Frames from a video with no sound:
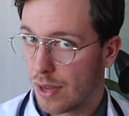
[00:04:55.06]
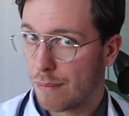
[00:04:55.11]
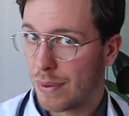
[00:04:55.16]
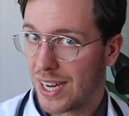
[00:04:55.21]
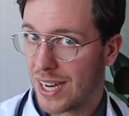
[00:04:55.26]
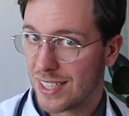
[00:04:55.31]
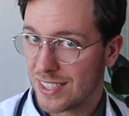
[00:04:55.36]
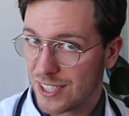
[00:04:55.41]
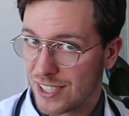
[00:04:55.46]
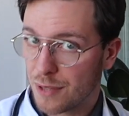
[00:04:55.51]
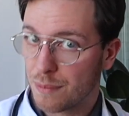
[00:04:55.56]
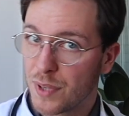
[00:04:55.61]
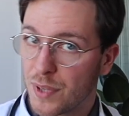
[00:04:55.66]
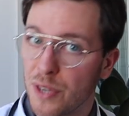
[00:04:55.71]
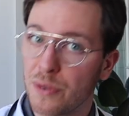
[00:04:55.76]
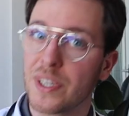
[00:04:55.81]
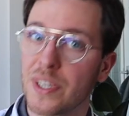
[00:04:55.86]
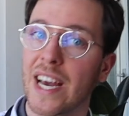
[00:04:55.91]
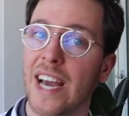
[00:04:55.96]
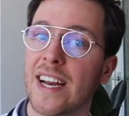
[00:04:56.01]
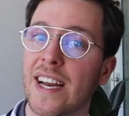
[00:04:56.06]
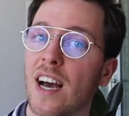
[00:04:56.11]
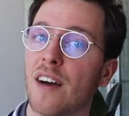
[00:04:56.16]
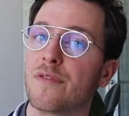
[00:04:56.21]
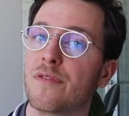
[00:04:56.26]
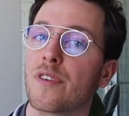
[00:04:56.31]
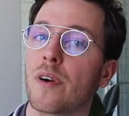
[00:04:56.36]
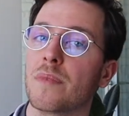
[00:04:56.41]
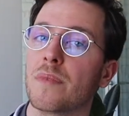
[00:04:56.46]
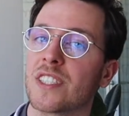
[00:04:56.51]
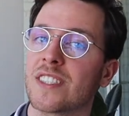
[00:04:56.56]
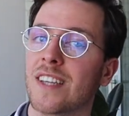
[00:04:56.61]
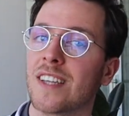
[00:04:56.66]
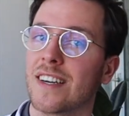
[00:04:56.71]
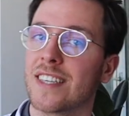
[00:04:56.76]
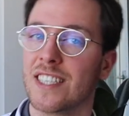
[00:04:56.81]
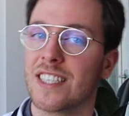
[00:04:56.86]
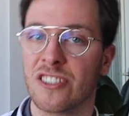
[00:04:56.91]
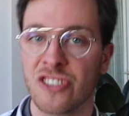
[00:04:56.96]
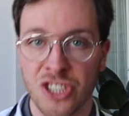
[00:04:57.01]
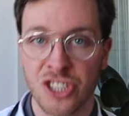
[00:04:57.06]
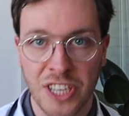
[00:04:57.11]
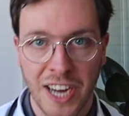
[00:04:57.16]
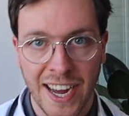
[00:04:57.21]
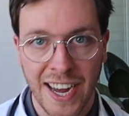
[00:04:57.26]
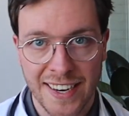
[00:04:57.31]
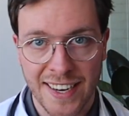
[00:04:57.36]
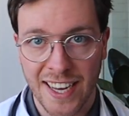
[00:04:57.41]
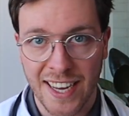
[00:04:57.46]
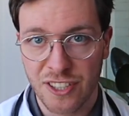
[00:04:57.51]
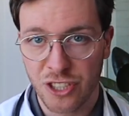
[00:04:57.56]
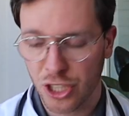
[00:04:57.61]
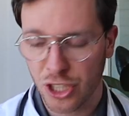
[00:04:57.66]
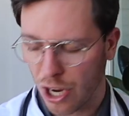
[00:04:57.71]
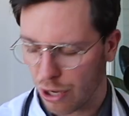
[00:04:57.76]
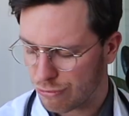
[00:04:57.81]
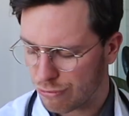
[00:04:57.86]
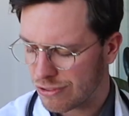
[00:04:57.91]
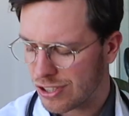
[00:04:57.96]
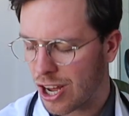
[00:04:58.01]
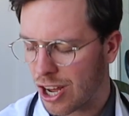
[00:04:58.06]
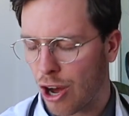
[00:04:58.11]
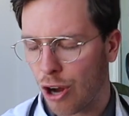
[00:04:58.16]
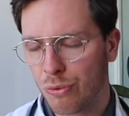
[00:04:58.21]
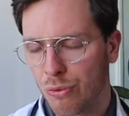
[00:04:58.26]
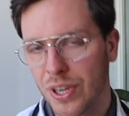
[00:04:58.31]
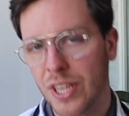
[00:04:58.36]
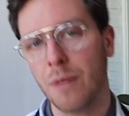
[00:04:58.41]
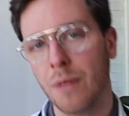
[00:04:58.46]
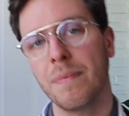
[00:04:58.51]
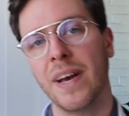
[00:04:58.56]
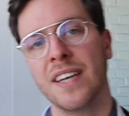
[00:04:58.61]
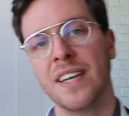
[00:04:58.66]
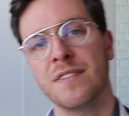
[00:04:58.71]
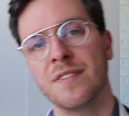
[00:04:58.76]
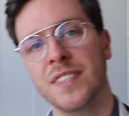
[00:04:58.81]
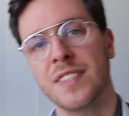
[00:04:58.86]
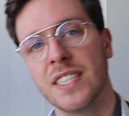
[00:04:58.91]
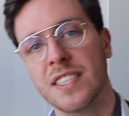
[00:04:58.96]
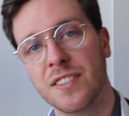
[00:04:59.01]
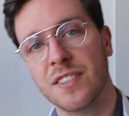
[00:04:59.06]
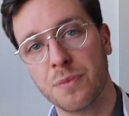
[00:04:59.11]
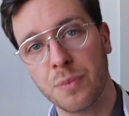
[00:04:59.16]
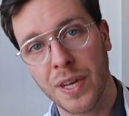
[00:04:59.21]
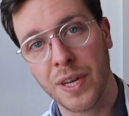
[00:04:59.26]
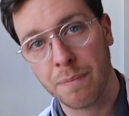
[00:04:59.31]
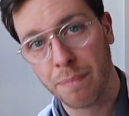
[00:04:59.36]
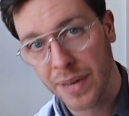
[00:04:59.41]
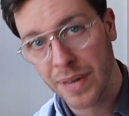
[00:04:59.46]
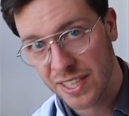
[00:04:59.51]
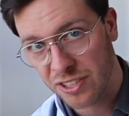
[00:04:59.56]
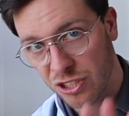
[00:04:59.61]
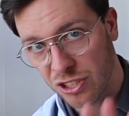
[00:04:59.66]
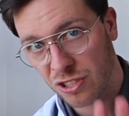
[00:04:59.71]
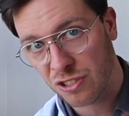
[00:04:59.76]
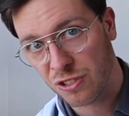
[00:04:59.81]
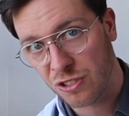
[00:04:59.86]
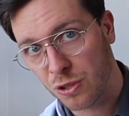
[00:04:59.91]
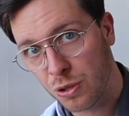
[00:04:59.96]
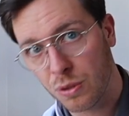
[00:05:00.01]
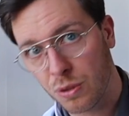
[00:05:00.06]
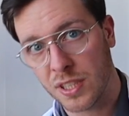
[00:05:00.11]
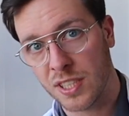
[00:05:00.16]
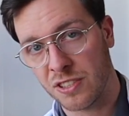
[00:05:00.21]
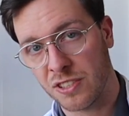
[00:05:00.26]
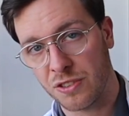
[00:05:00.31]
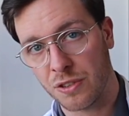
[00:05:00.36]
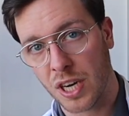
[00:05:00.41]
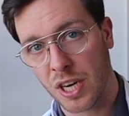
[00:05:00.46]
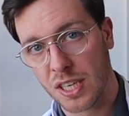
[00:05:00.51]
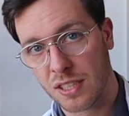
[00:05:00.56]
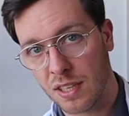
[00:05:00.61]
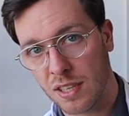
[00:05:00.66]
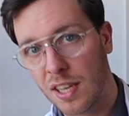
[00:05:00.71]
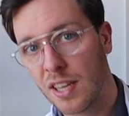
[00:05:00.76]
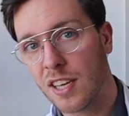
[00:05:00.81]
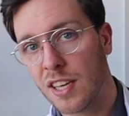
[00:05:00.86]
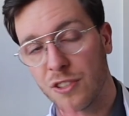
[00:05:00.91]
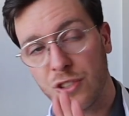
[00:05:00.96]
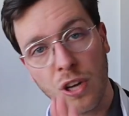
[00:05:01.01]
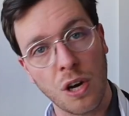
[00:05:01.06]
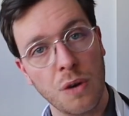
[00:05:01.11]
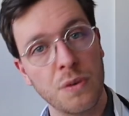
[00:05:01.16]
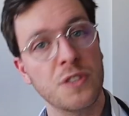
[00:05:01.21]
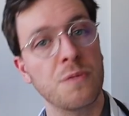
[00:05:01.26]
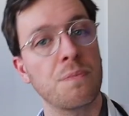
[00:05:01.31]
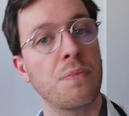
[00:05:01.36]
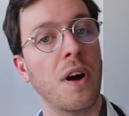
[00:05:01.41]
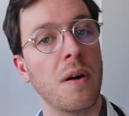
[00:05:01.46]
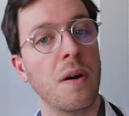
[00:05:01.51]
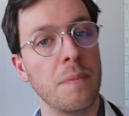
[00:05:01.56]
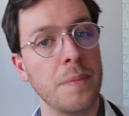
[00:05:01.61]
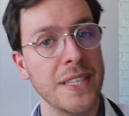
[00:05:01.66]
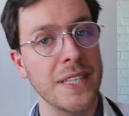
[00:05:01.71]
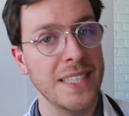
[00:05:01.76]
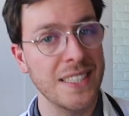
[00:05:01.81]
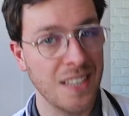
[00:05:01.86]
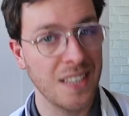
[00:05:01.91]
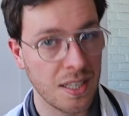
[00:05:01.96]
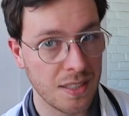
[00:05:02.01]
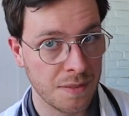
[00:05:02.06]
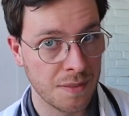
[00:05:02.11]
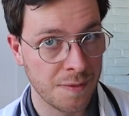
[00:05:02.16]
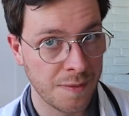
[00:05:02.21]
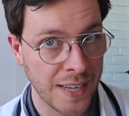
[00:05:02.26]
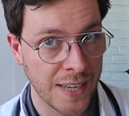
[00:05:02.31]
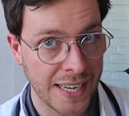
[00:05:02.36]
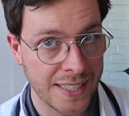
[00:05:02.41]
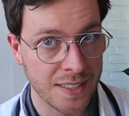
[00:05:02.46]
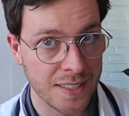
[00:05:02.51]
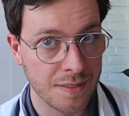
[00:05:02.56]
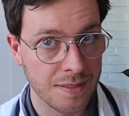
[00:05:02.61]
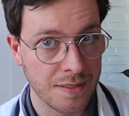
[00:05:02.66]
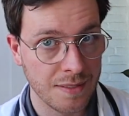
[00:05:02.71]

But some new data from a study in China showed no real benefits when patients took this drug, so it's probably not effective.